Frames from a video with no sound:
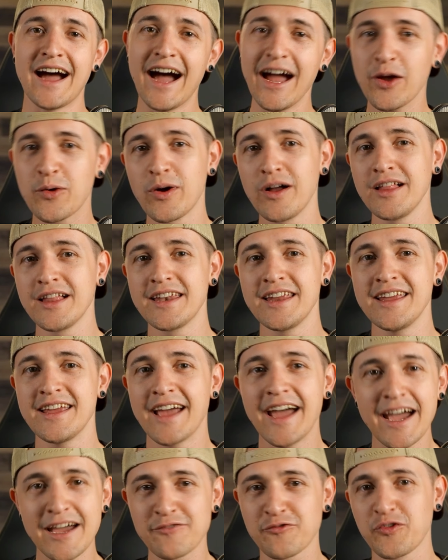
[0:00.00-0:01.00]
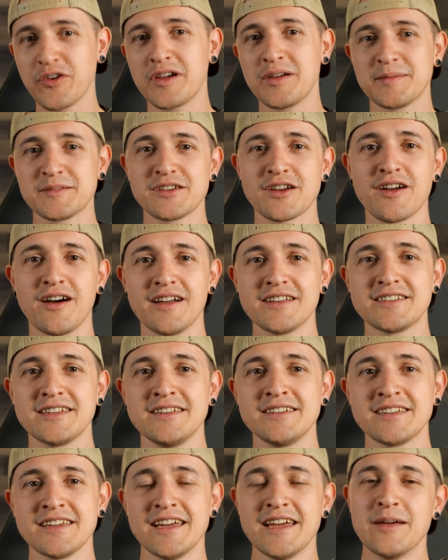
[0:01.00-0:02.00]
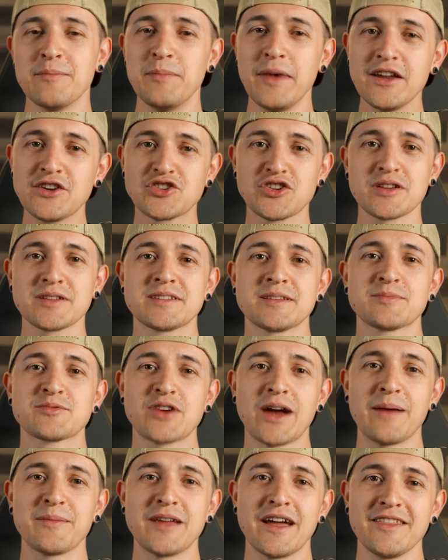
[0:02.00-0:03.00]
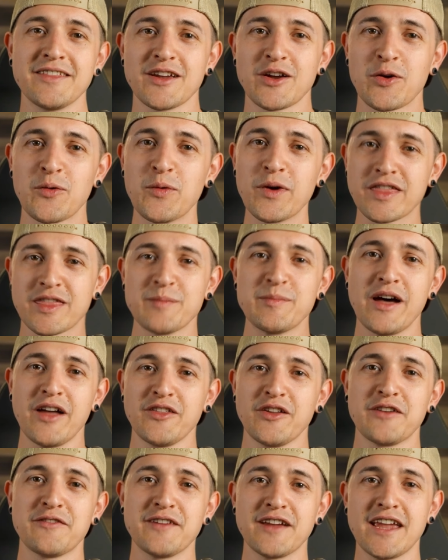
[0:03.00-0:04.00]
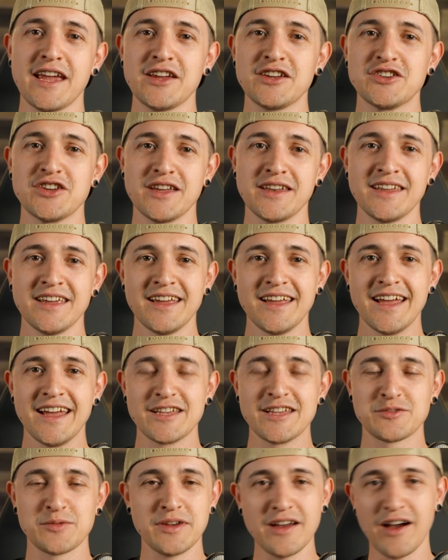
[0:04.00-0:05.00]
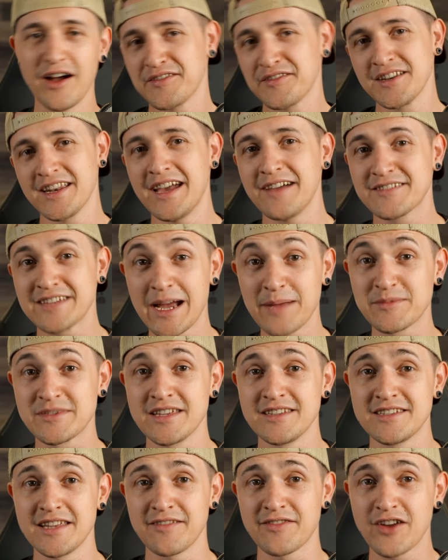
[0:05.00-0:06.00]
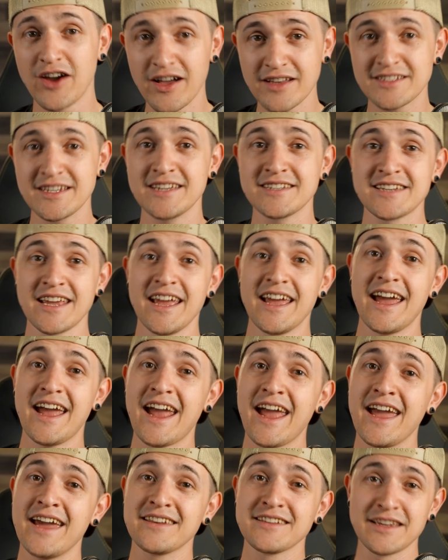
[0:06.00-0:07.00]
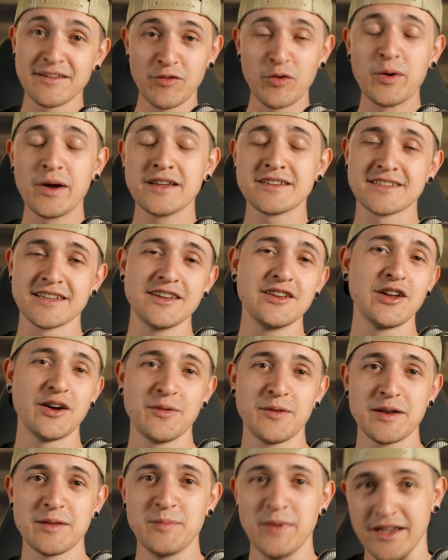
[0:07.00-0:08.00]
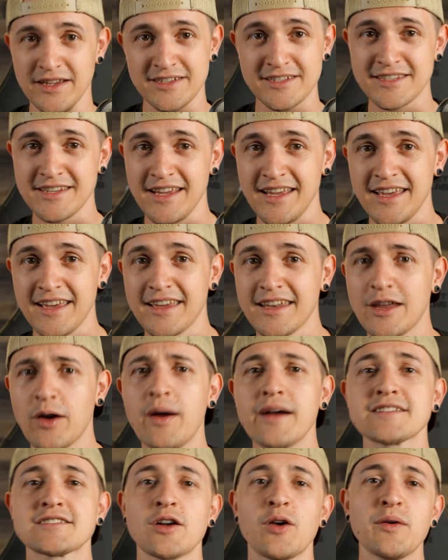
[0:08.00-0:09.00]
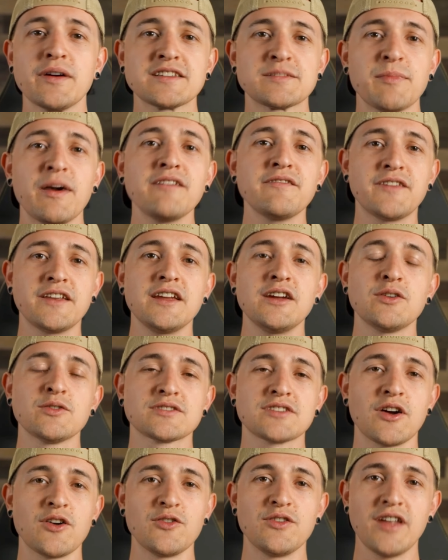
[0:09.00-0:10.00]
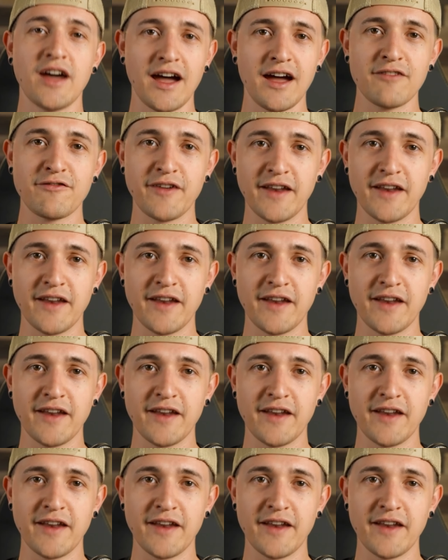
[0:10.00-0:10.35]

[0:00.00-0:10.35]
high quality, ad free crypto content, make sure to subscribe down there with the bell notification, as we often have time sensitive content and giveaways that you don't want to miss. Now, as always, my videos are not